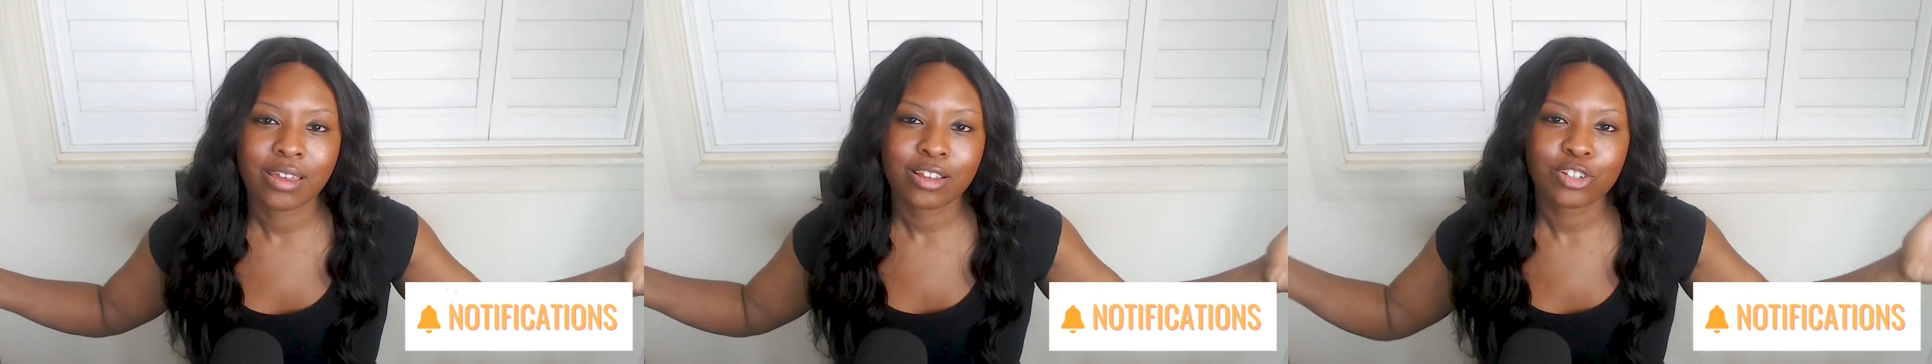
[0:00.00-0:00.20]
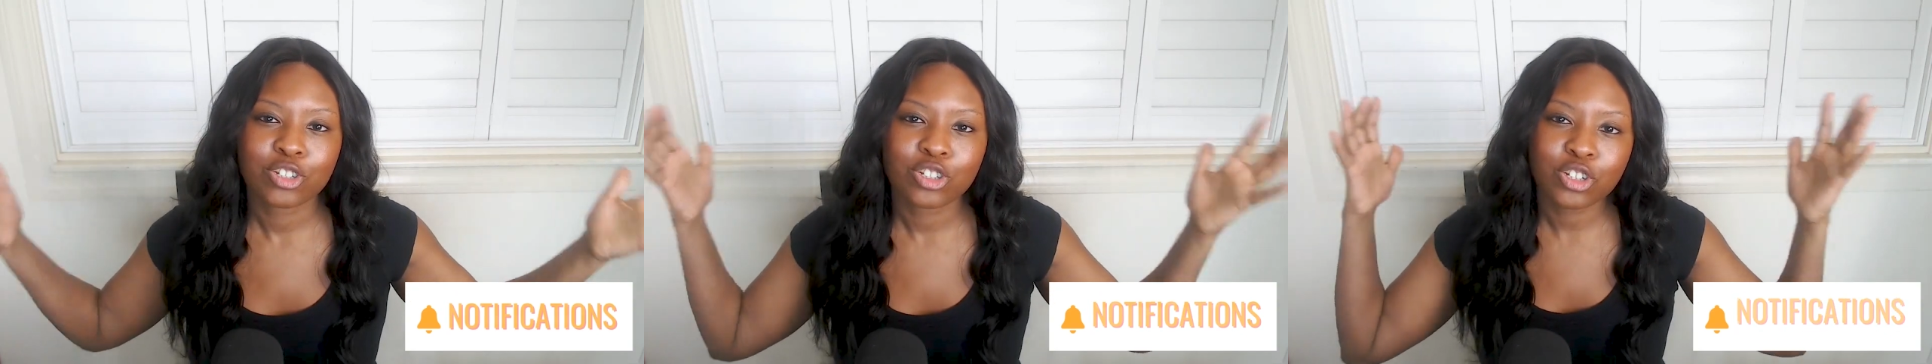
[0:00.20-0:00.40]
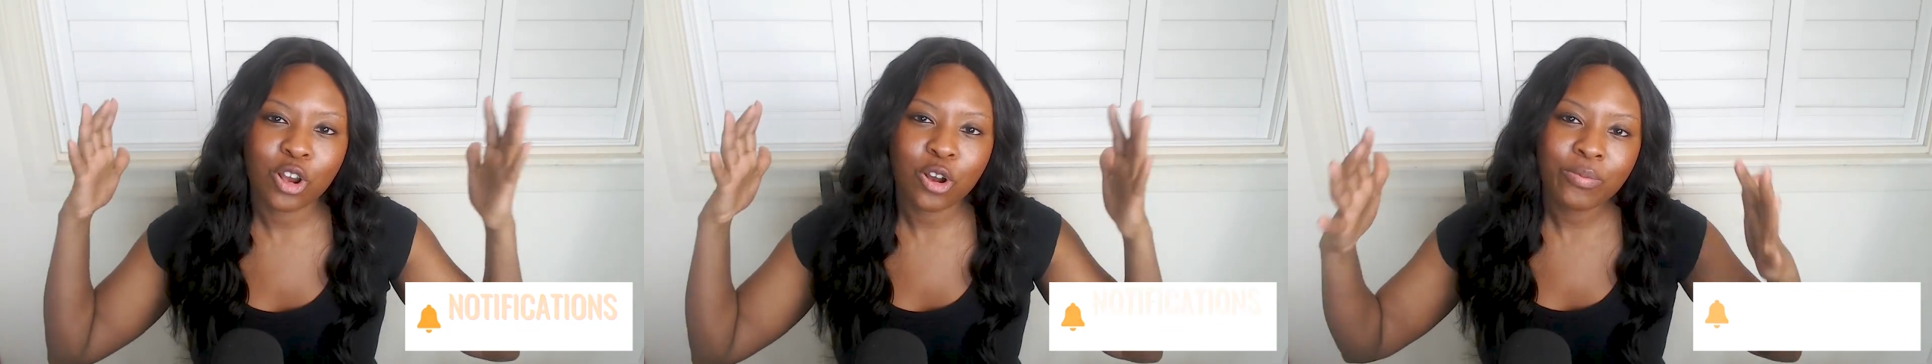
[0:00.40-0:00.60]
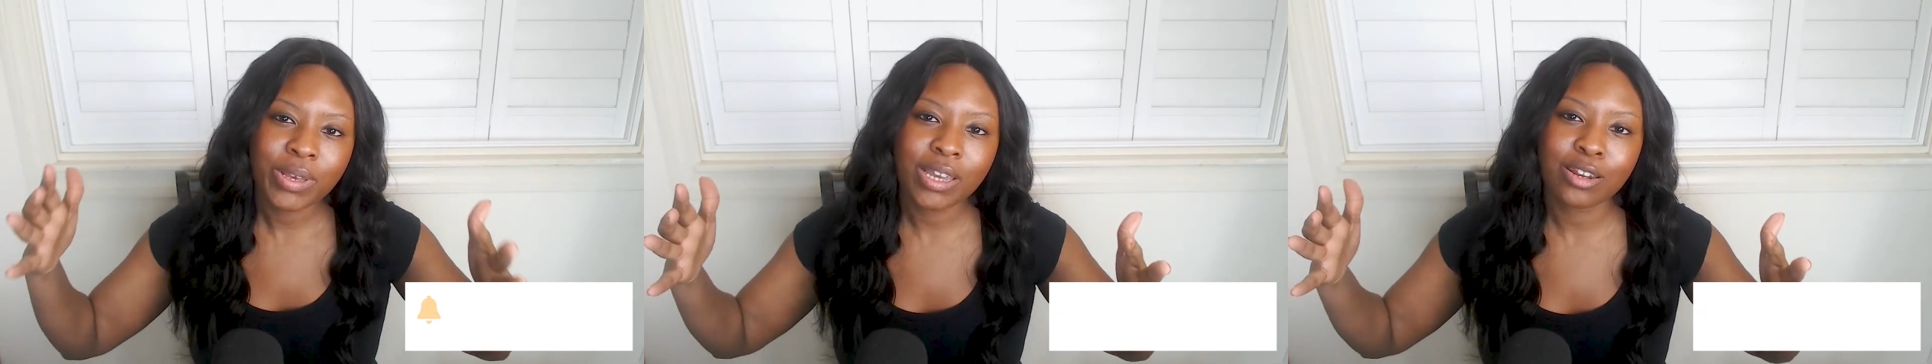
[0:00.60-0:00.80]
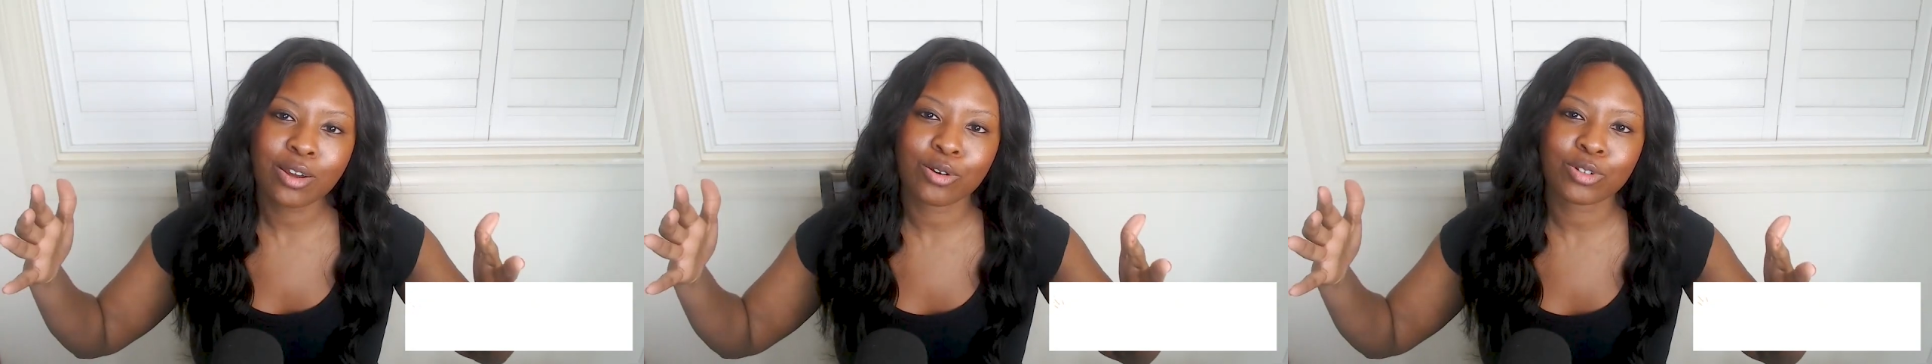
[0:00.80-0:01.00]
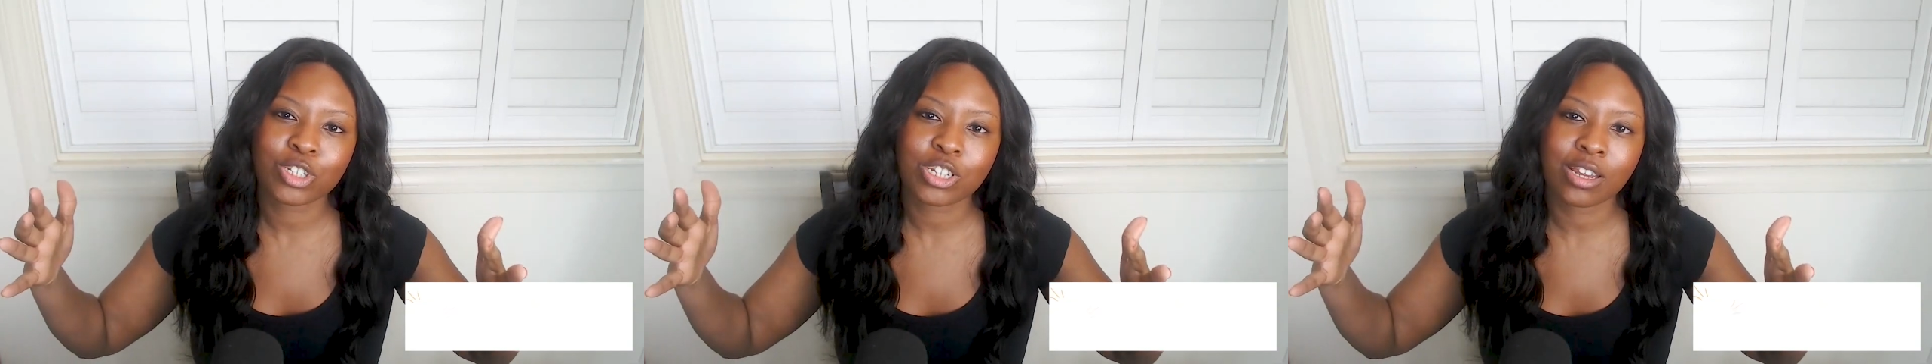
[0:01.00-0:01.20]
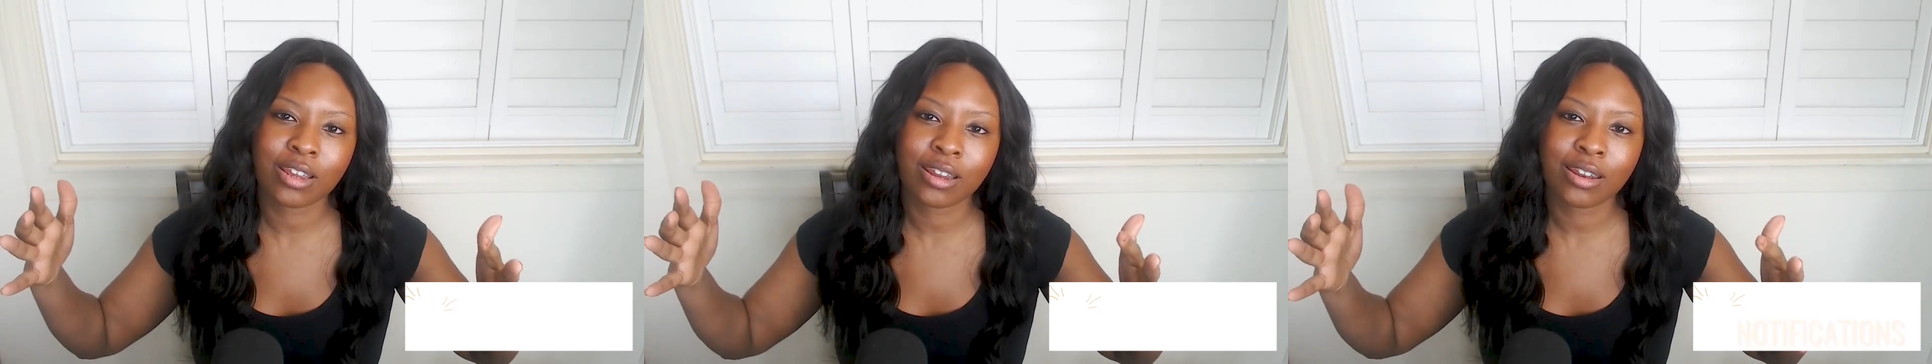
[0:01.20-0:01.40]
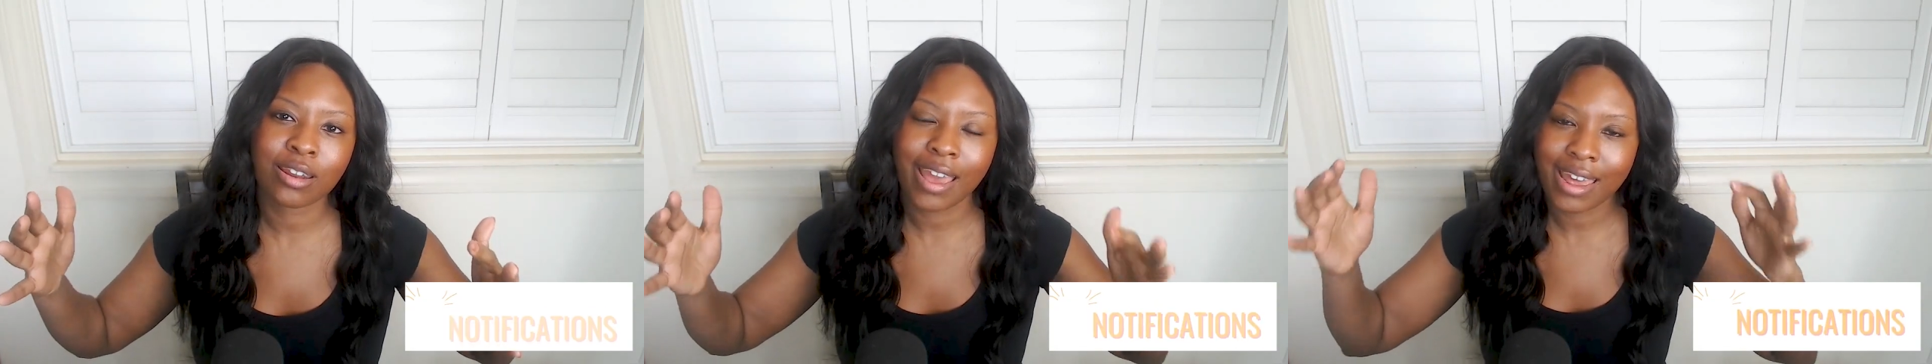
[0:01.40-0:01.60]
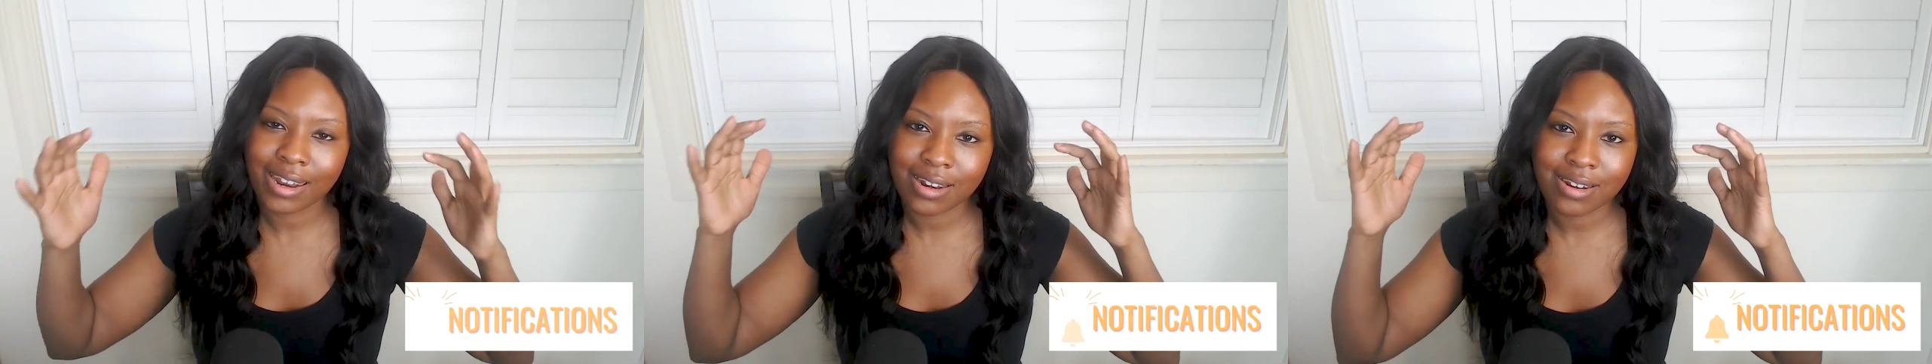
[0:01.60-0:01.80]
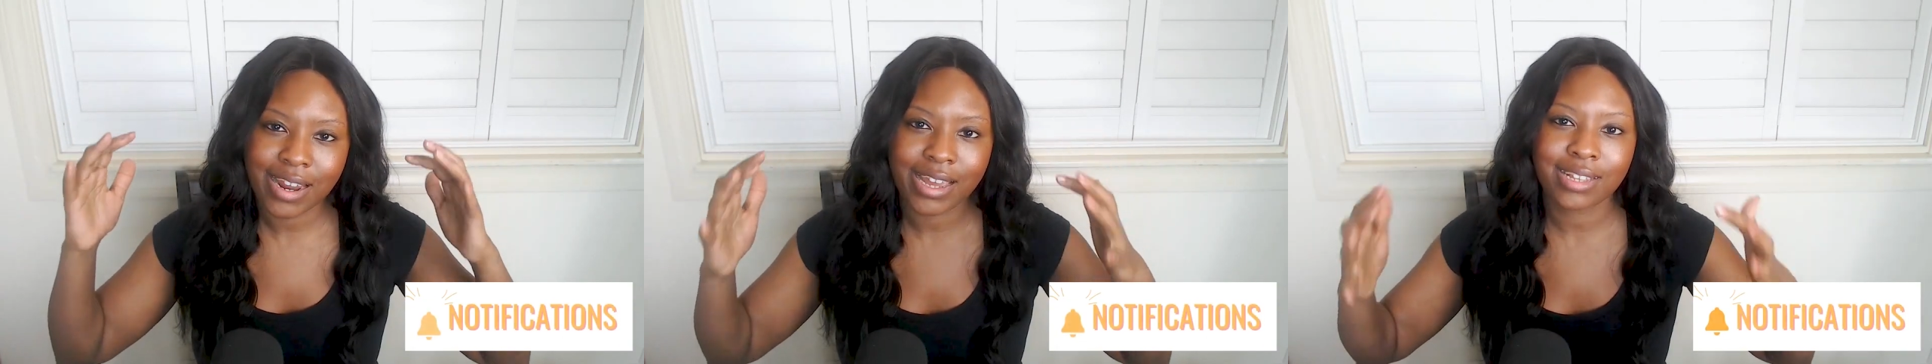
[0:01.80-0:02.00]
Show me an ocean and a
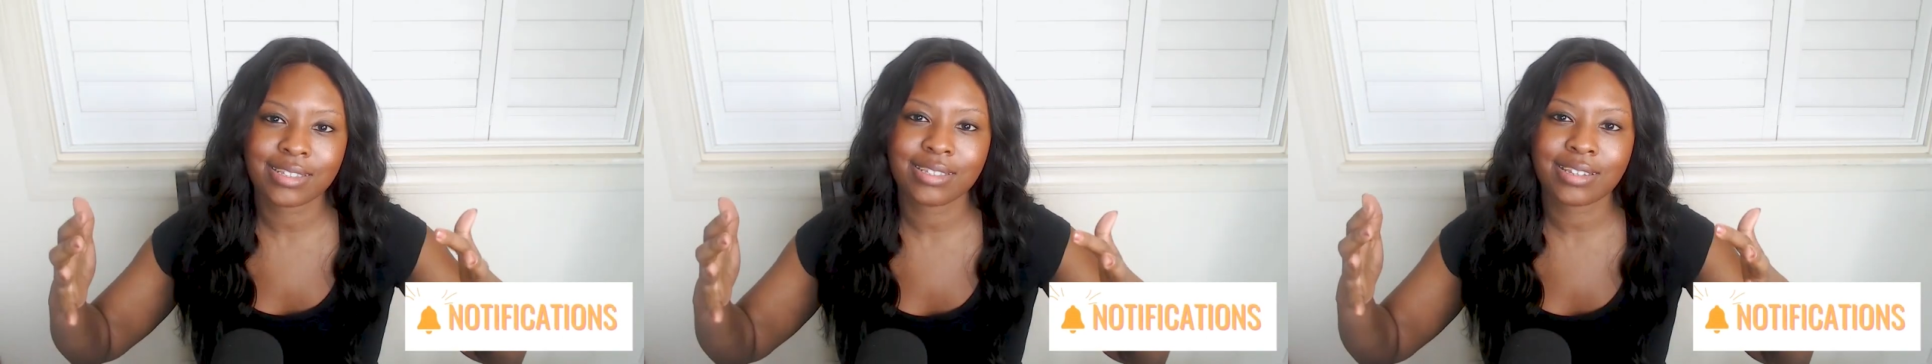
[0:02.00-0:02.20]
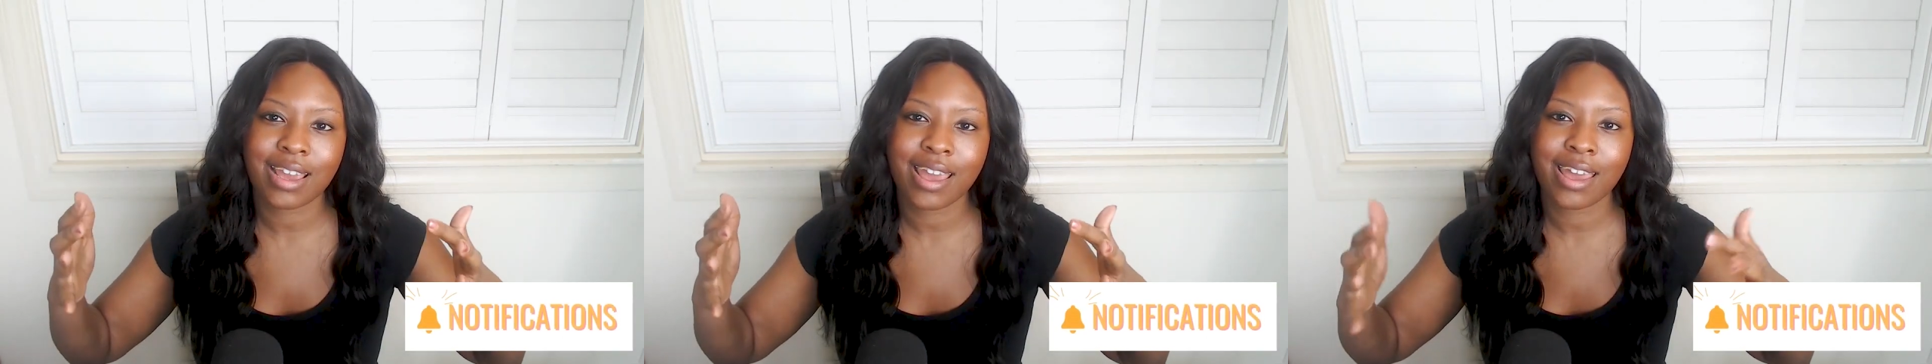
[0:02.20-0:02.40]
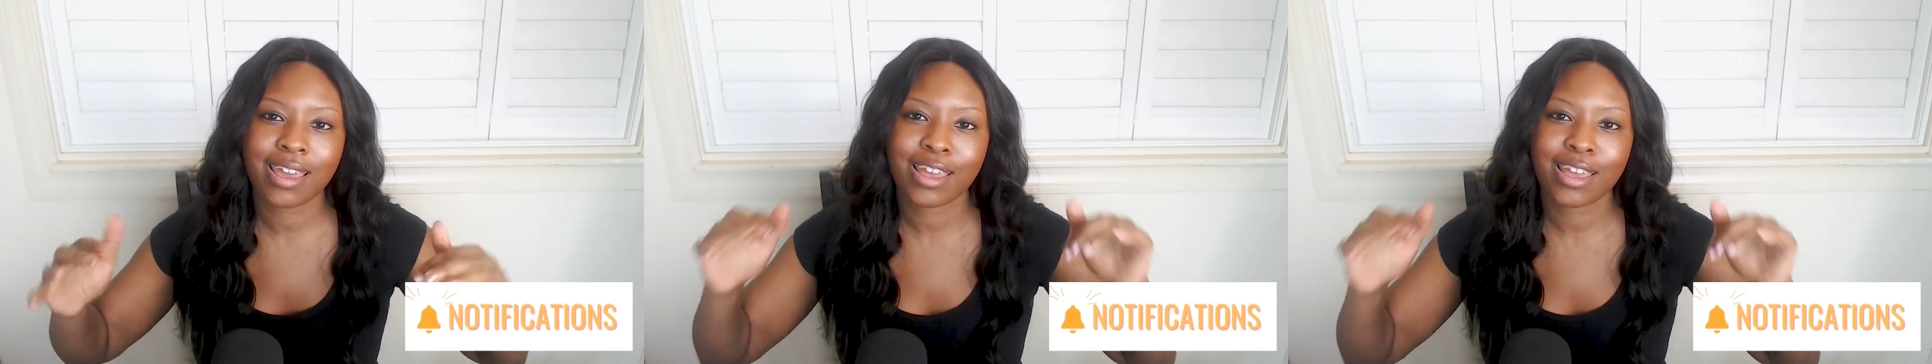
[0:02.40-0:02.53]
nice day,